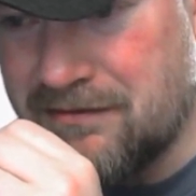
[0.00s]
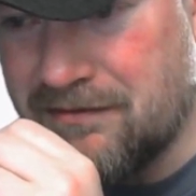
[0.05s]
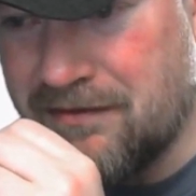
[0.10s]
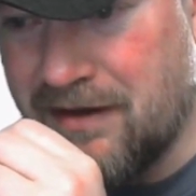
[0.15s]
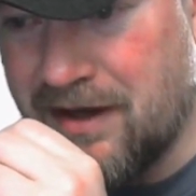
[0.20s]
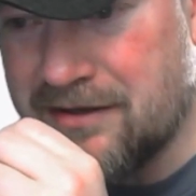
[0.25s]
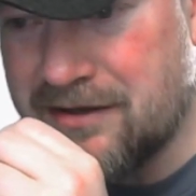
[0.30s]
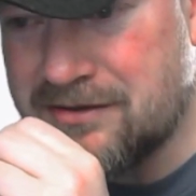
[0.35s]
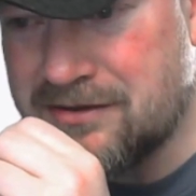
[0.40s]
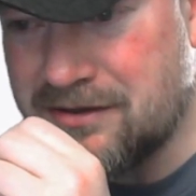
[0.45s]

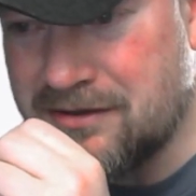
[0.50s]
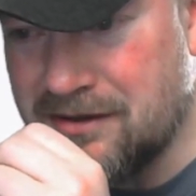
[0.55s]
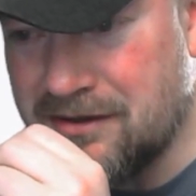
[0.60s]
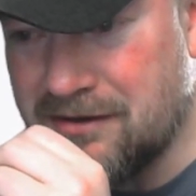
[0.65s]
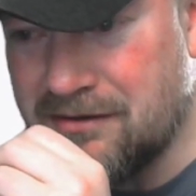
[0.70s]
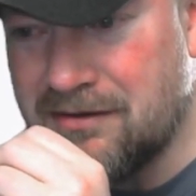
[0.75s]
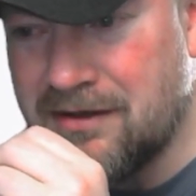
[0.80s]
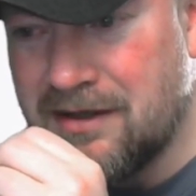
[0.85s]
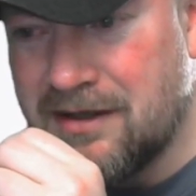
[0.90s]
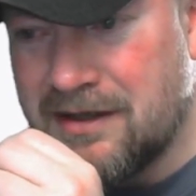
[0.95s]

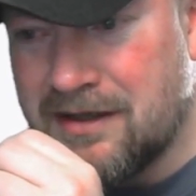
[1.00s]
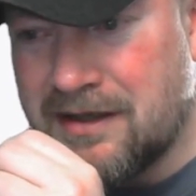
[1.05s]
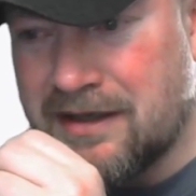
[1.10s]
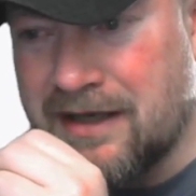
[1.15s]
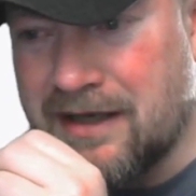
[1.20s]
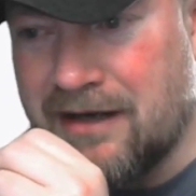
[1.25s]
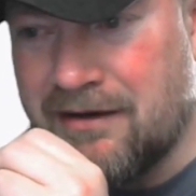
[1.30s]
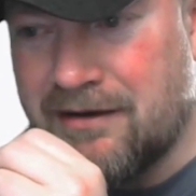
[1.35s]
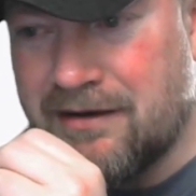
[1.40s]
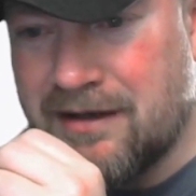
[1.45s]
Fascio
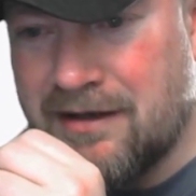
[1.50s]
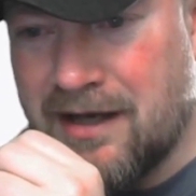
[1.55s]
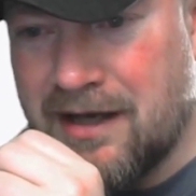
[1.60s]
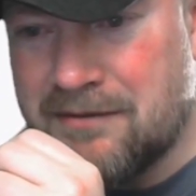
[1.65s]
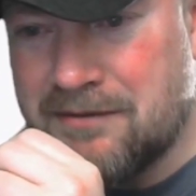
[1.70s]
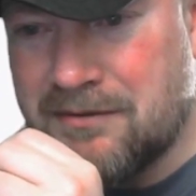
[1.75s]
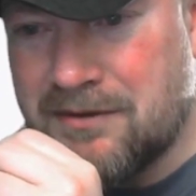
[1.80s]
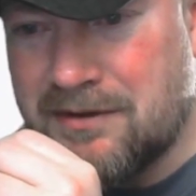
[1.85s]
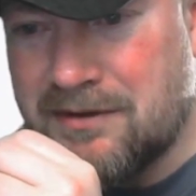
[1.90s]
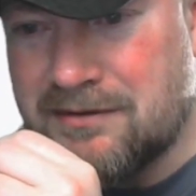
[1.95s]
carried
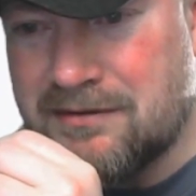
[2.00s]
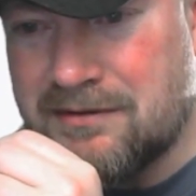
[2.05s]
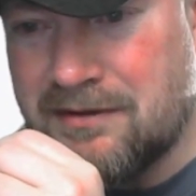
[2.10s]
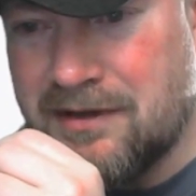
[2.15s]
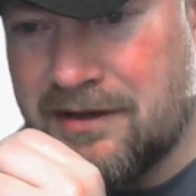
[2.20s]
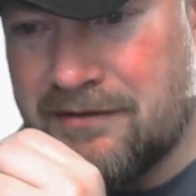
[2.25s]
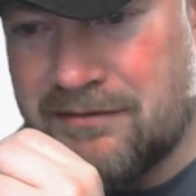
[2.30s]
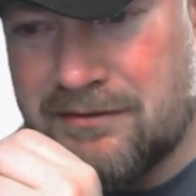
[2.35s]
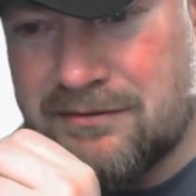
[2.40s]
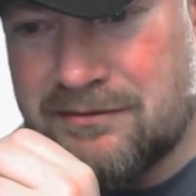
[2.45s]
on with his
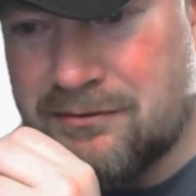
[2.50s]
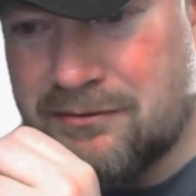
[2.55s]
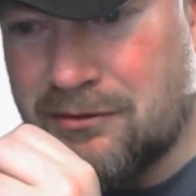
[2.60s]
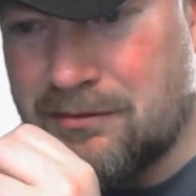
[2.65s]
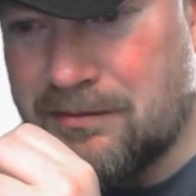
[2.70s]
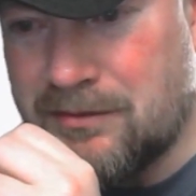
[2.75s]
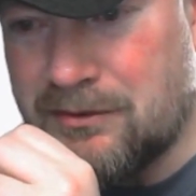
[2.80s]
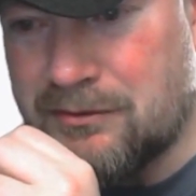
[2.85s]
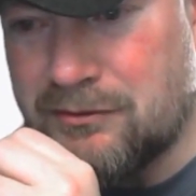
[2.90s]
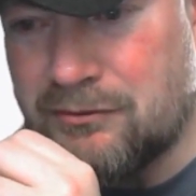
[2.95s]
life as
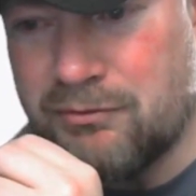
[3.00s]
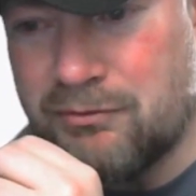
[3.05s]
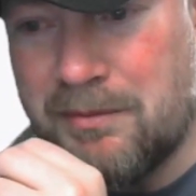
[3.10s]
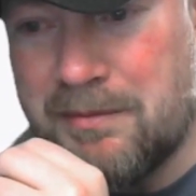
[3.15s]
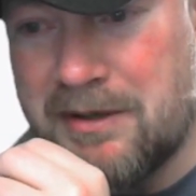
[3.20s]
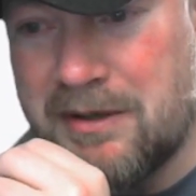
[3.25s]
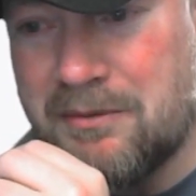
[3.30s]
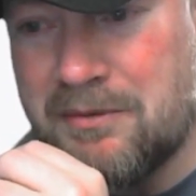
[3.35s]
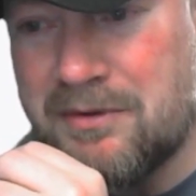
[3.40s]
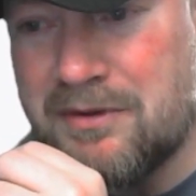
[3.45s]
normal,
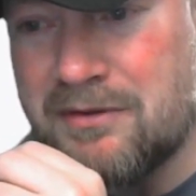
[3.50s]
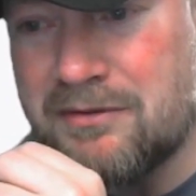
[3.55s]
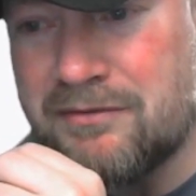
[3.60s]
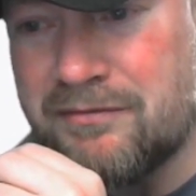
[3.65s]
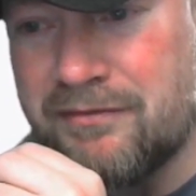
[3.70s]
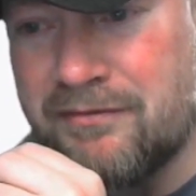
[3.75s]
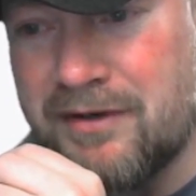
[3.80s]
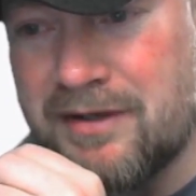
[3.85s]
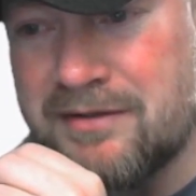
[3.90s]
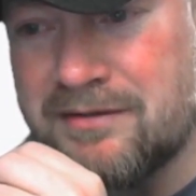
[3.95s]
swimming with his
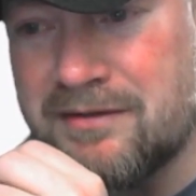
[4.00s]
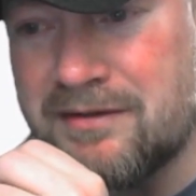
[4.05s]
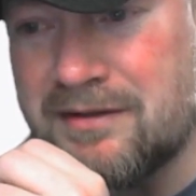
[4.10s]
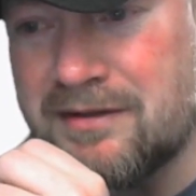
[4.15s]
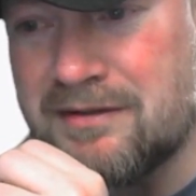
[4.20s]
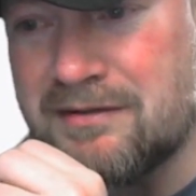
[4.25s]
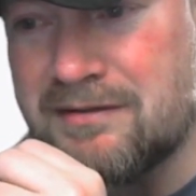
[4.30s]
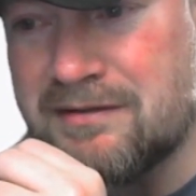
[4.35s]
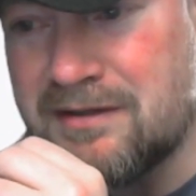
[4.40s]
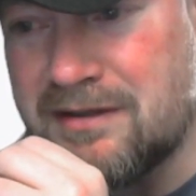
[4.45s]
friends
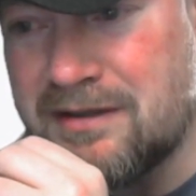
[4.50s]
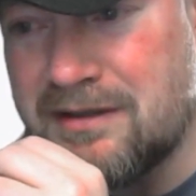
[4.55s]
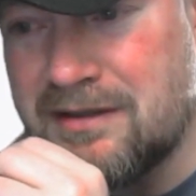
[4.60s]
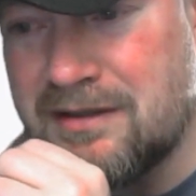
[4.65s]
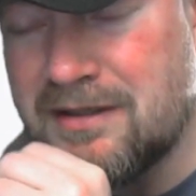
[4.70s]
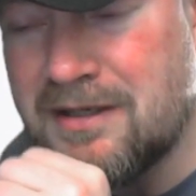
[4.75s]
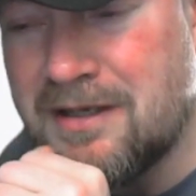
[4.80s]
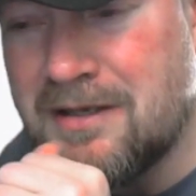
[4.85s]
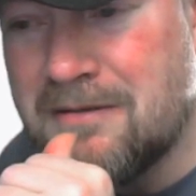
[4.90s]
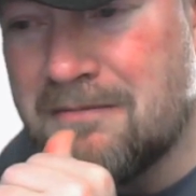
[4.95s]
in the
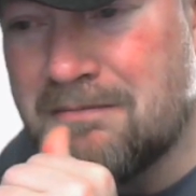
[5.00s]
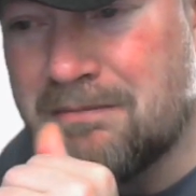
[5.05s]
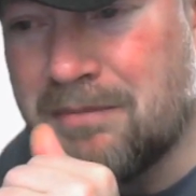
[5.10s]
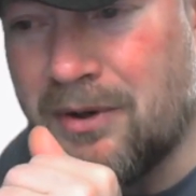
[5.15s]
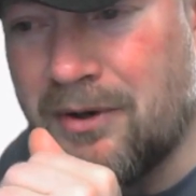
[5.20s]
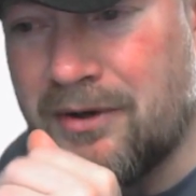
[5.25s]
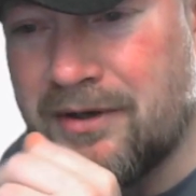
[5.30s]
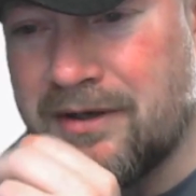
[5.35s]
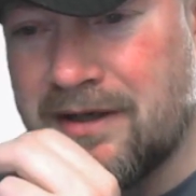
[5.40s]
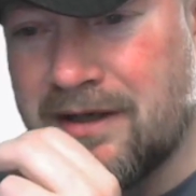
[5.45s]
sea,
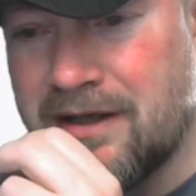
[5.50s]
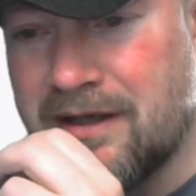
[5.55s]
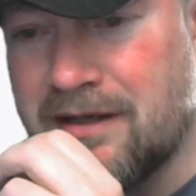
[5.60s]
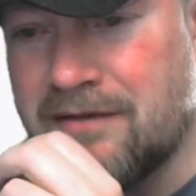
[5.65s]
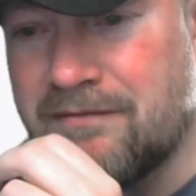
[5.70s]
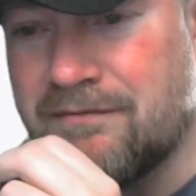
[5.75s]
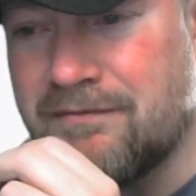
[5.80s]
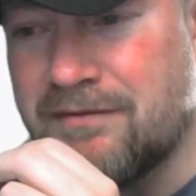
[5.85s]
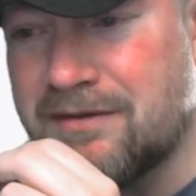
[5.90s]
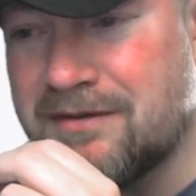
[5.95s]
partying
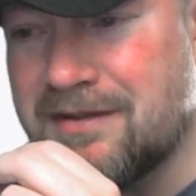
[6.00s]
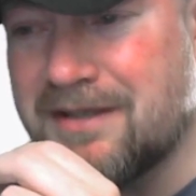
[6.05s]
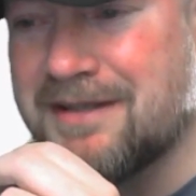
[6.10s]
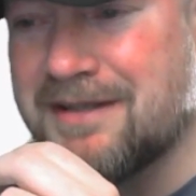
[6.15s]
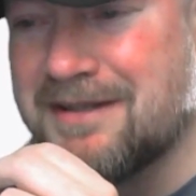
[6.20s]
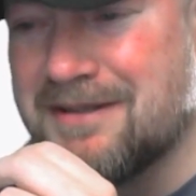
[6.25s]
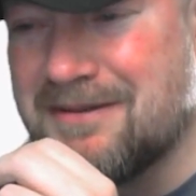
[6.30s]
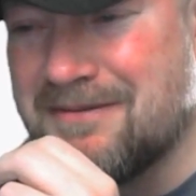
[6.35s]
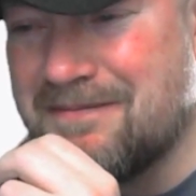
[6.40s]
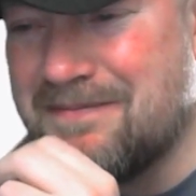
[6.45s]
and
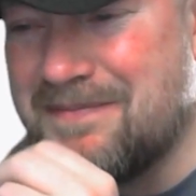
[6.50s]
visiting the